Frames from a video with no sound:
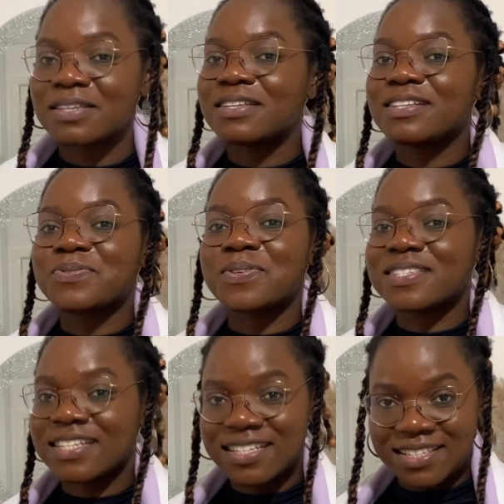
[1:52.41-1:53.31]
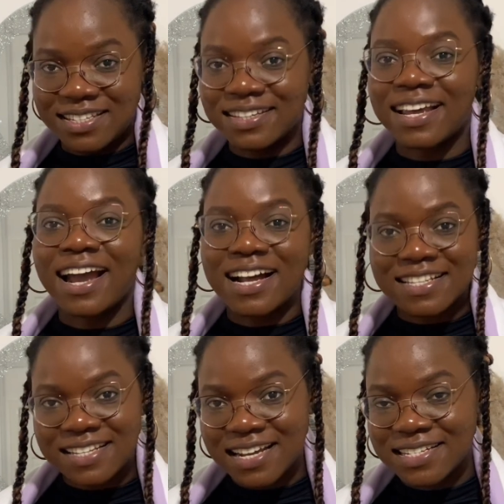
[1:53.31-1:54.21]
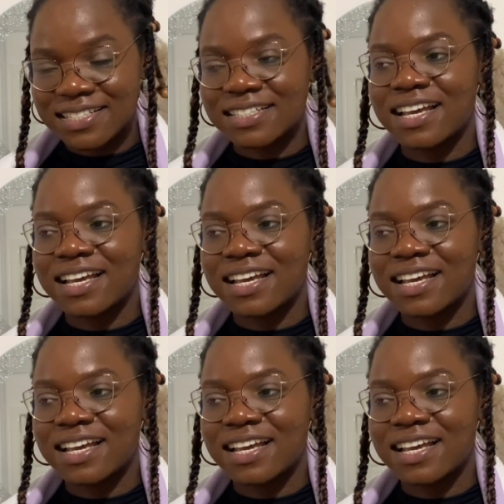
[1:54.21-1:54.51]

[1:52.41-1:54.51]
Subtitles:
it was easy. I answered it.